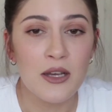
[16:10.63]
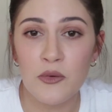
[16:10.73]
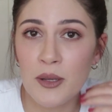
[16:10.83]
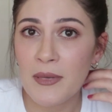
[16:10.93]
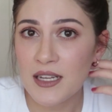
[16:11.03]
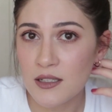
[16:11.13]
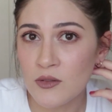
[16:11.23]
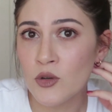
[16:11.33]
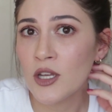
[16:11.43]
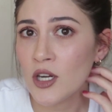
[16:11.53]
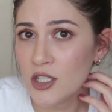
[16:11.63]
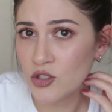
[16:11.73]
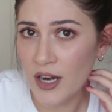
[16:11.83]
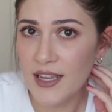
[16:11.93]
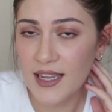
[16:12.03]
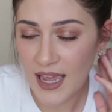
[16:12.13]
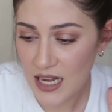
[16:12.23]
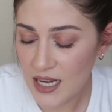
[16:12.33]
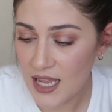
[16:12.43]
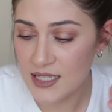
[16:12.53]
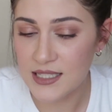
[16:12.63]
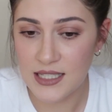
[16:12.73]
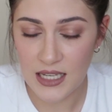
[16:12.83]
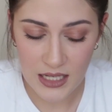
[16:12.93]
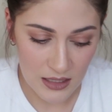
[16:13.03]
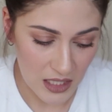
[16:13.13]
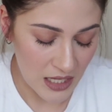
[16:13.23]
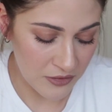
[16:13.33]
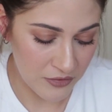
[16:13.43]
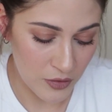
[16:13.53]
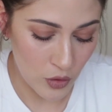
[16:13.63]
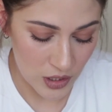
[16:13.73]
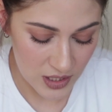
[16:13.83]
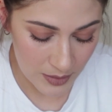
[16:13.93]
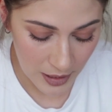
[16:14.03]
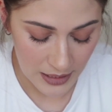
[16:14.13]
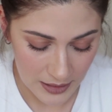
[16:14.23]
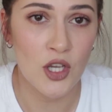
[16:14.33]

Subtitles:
We're gonna try again and see if he wants the money.